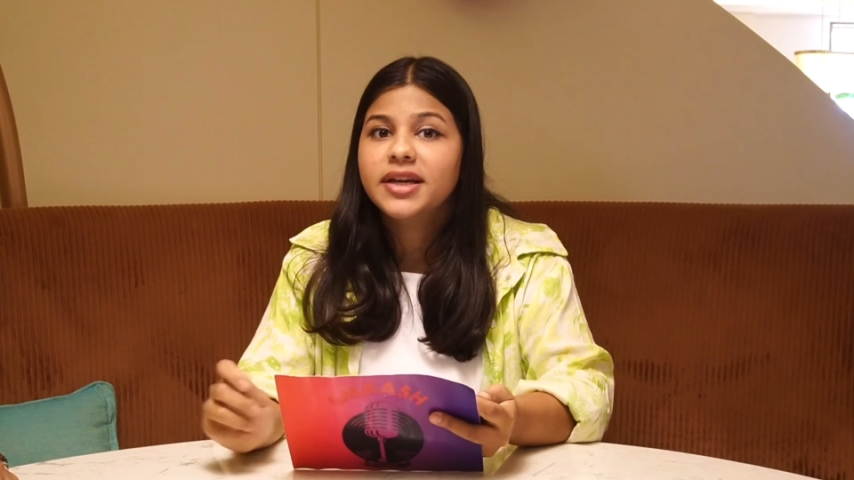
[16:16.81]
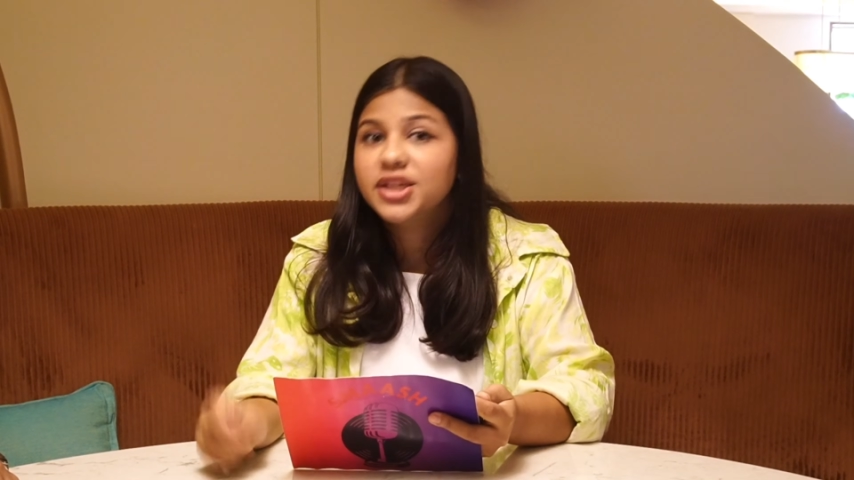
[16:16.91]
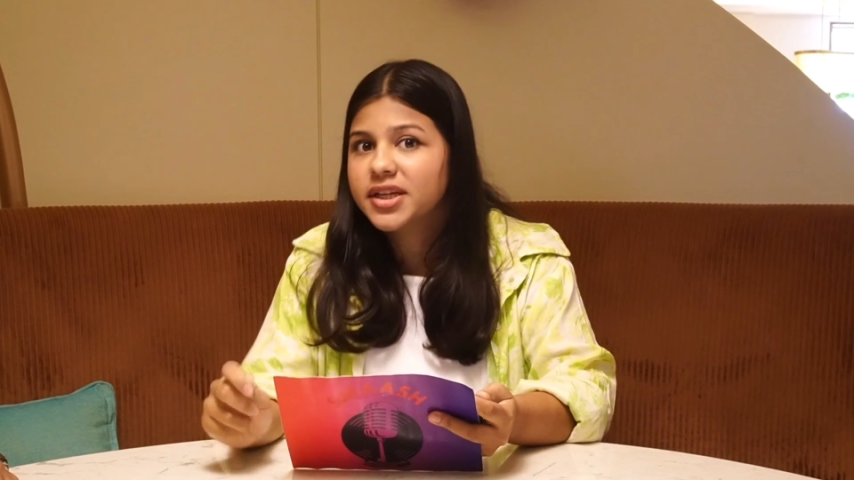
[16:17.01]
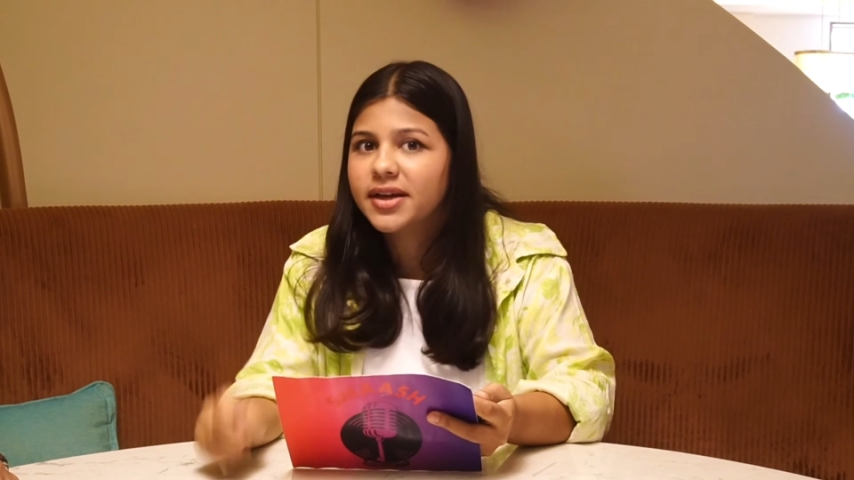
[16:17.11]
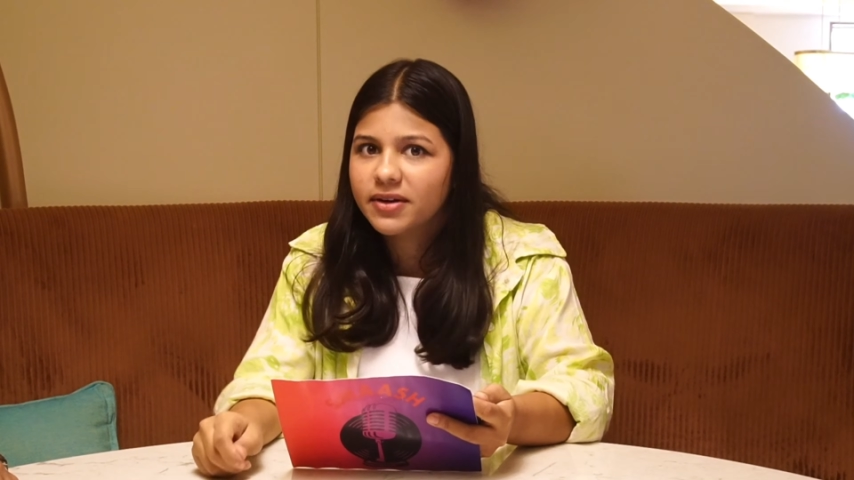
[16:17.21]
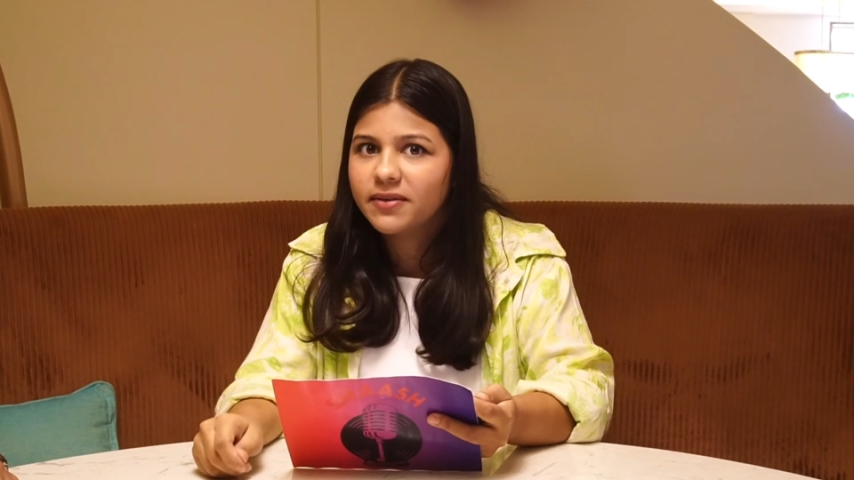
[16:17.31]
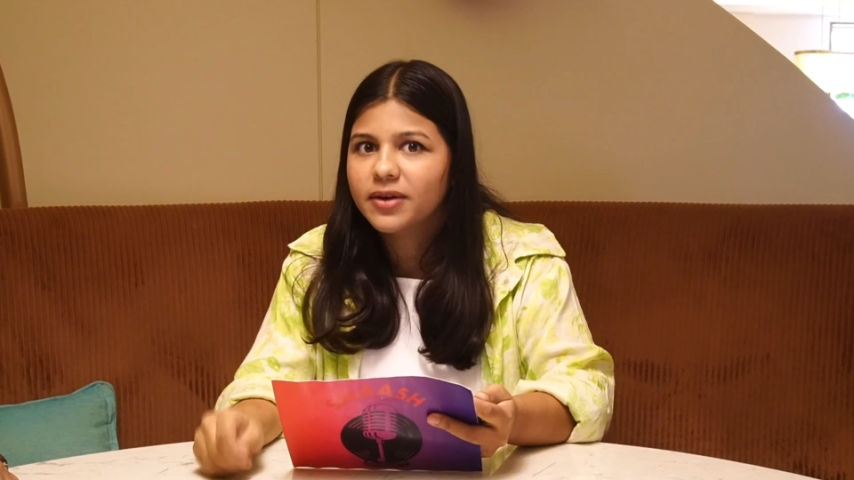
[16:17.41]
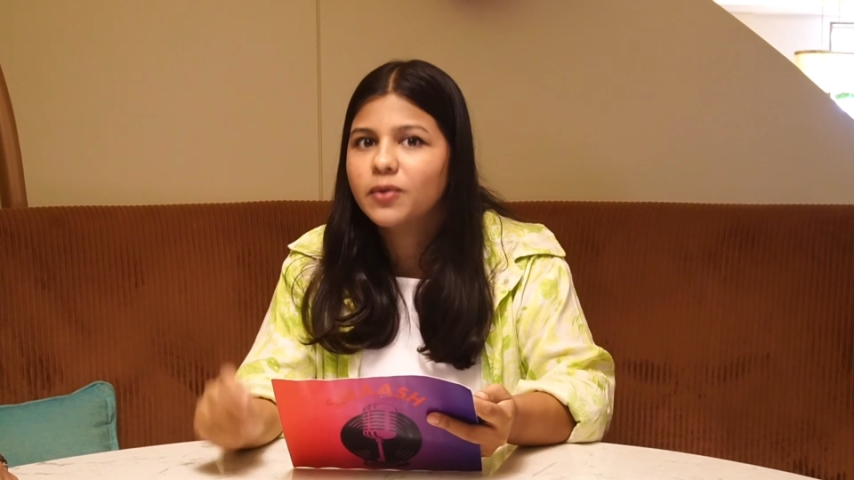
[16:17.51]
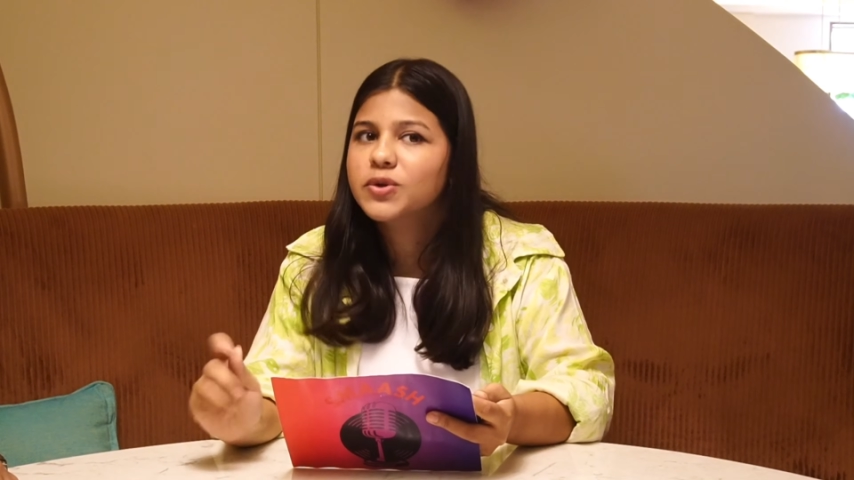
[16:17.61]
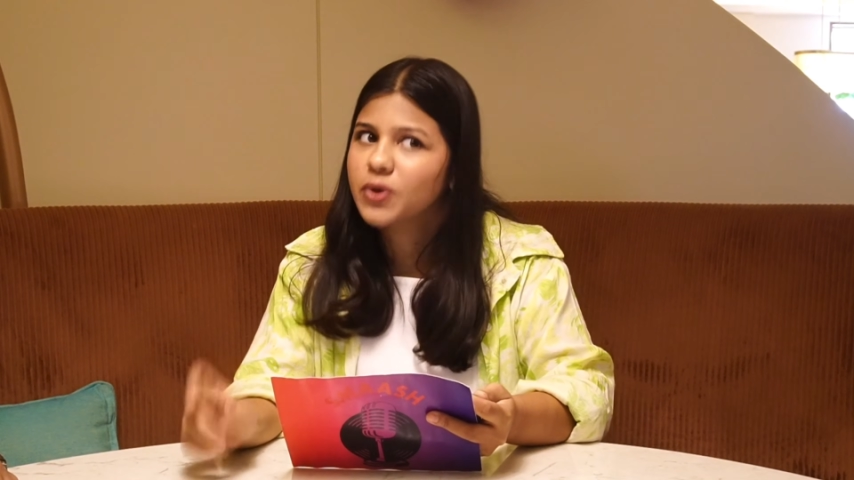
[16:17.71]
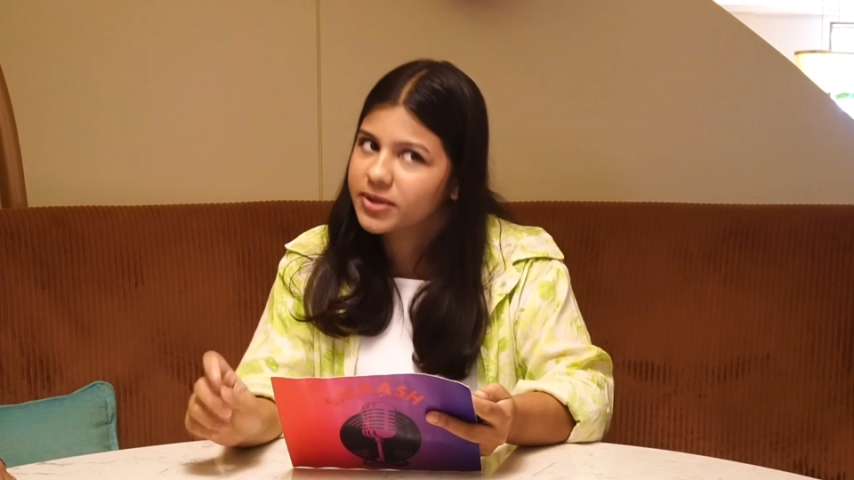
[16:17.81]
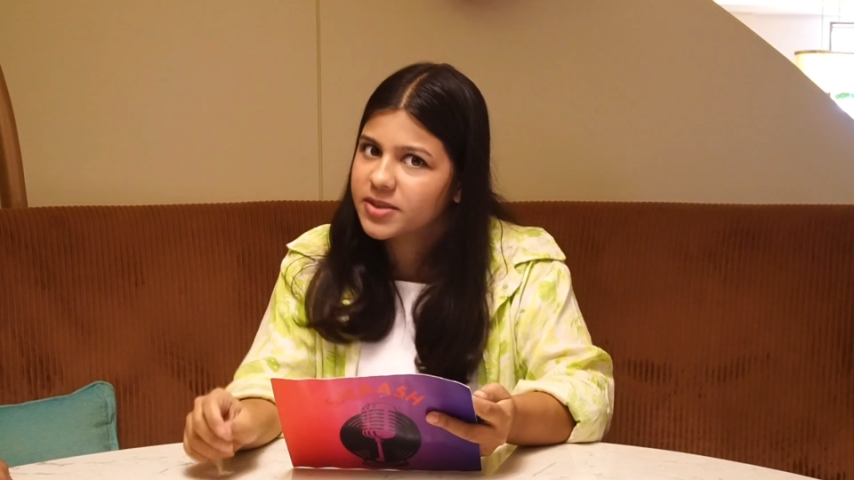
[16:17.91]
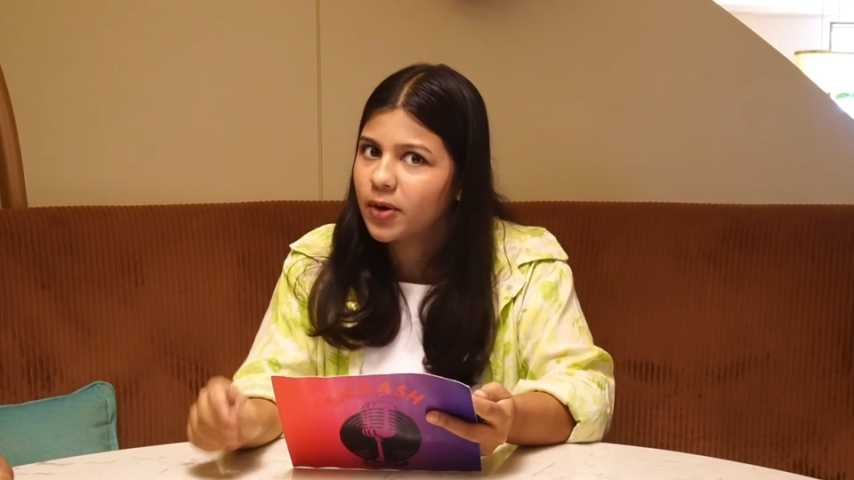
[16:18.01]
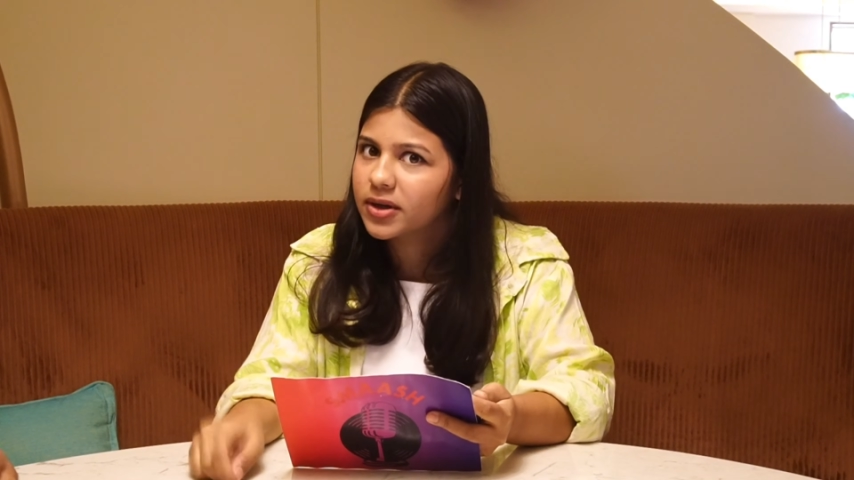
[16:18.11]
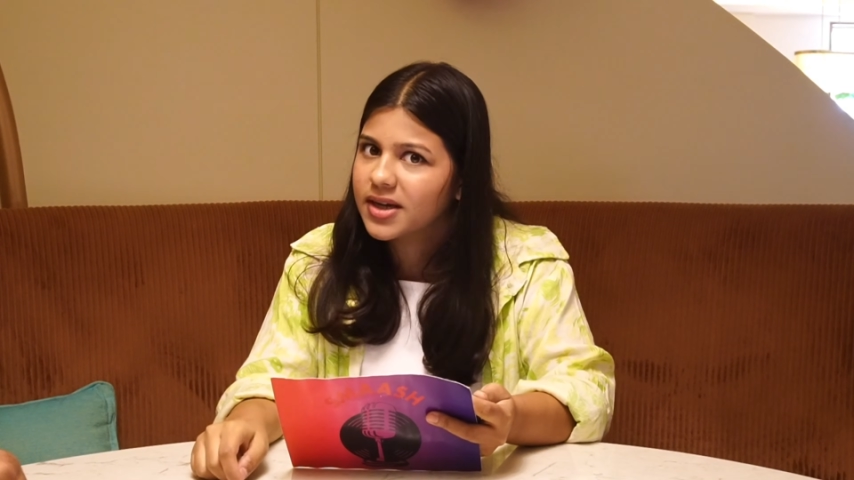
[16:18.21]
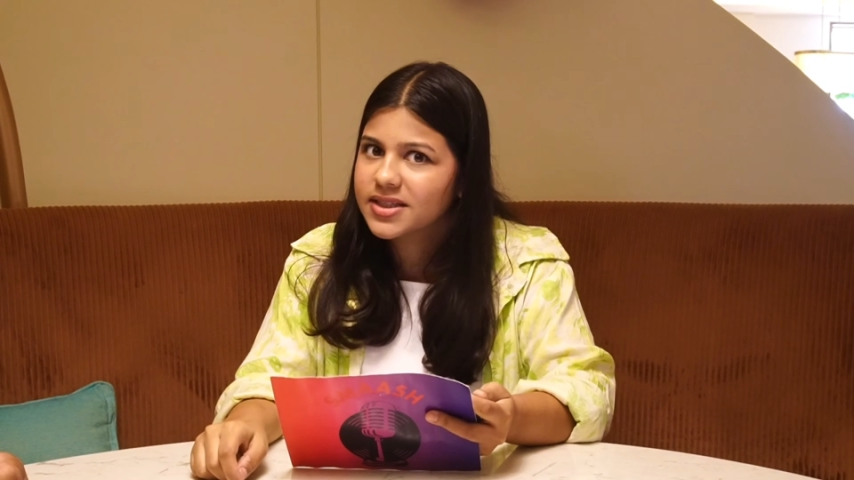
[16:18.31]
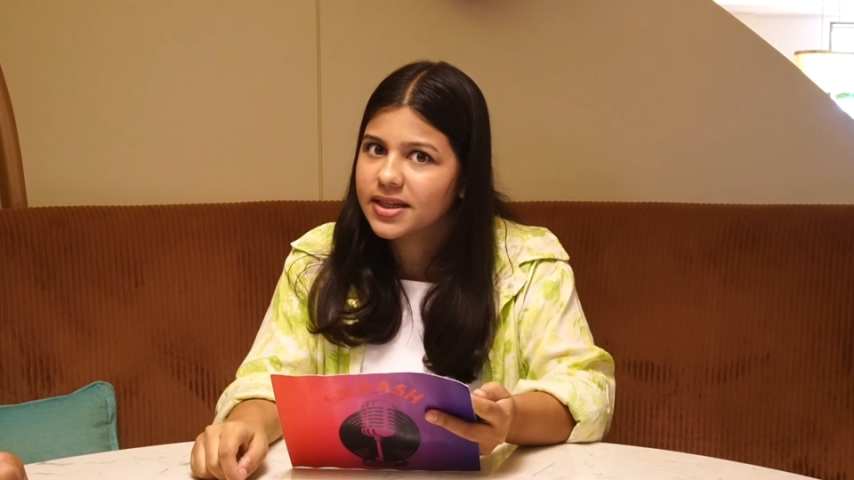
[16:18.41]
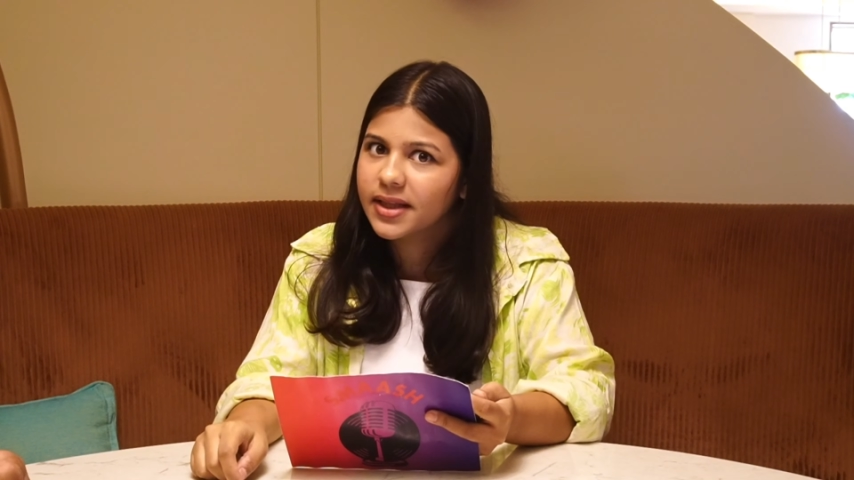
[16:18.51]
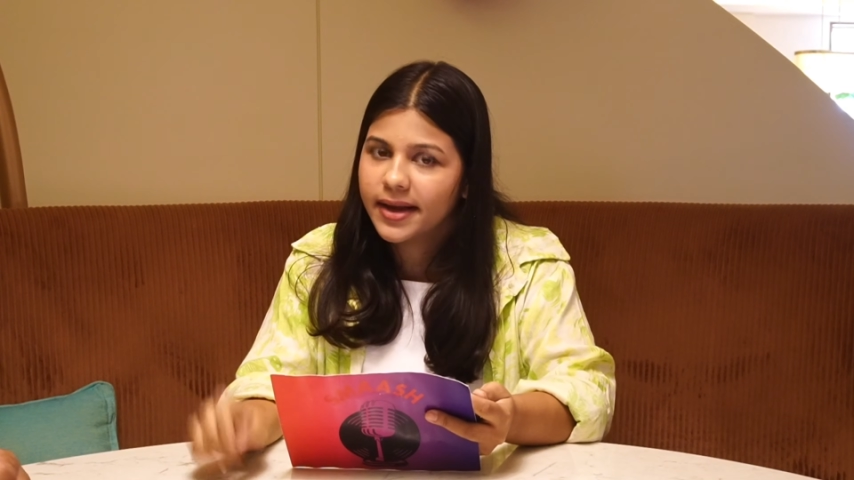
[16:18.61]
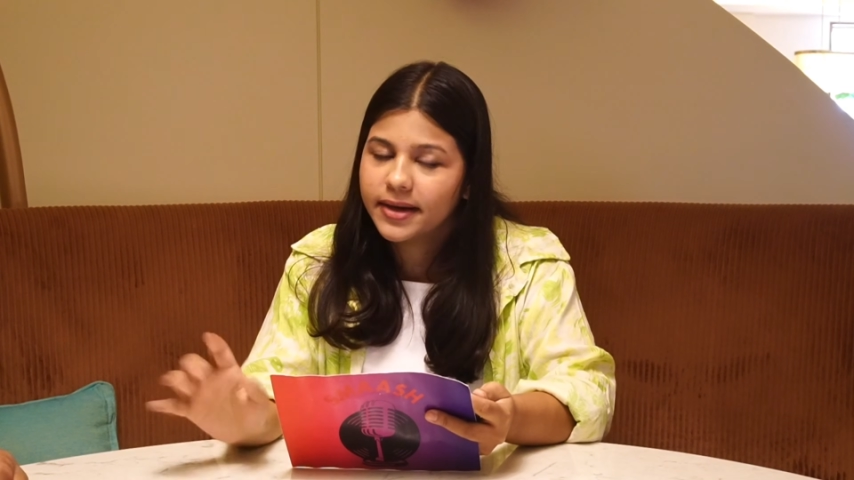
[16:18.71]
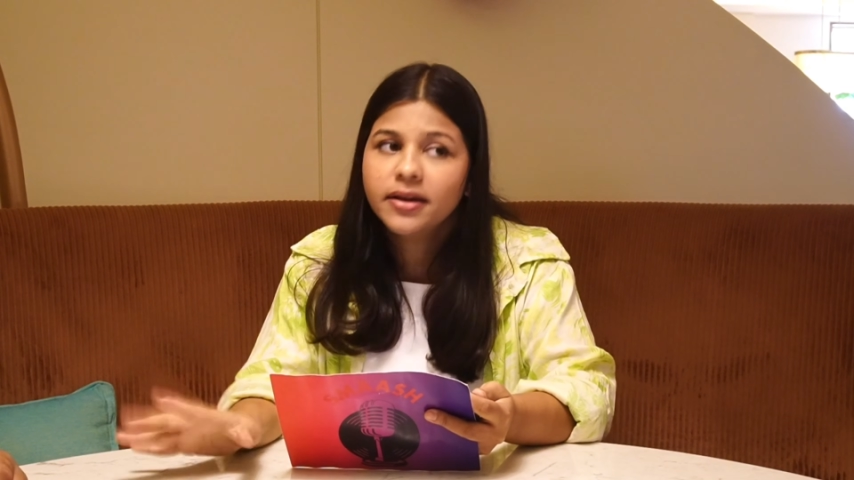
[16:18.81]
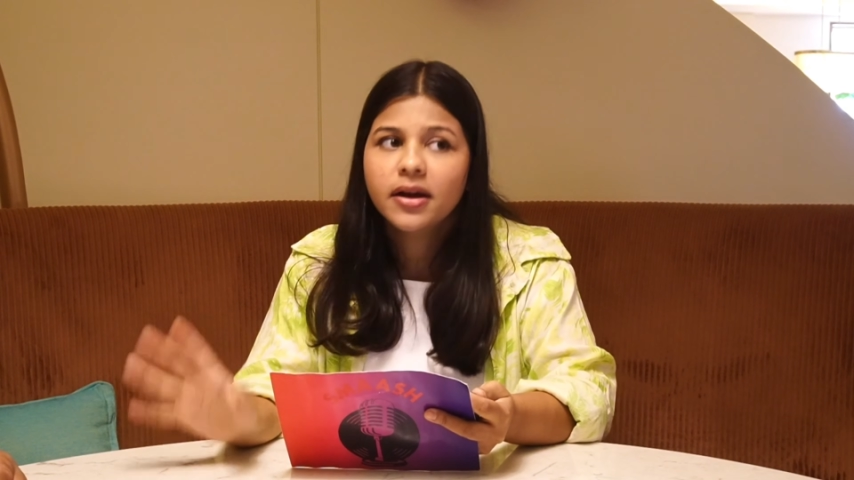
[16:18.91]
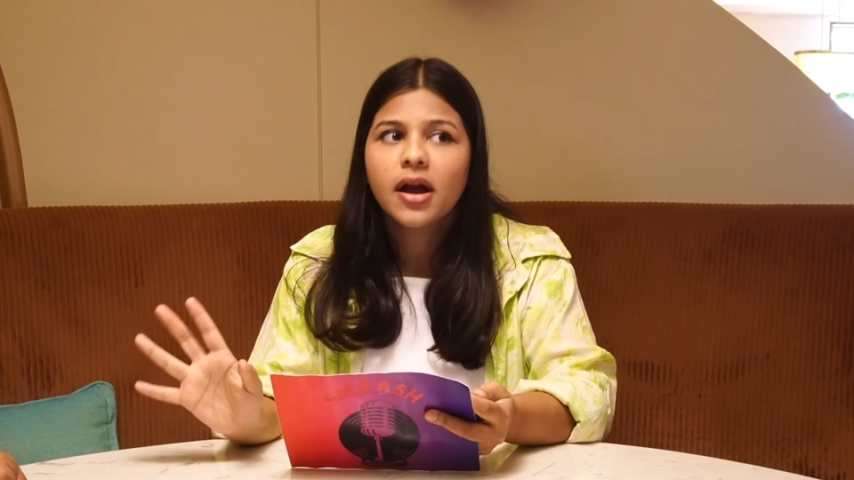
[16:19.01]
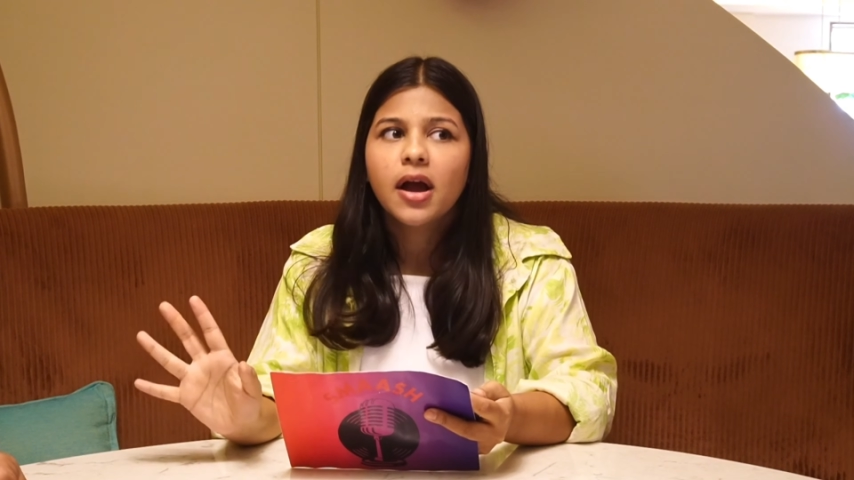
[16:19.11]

each and everyone who saw this podcast till the end.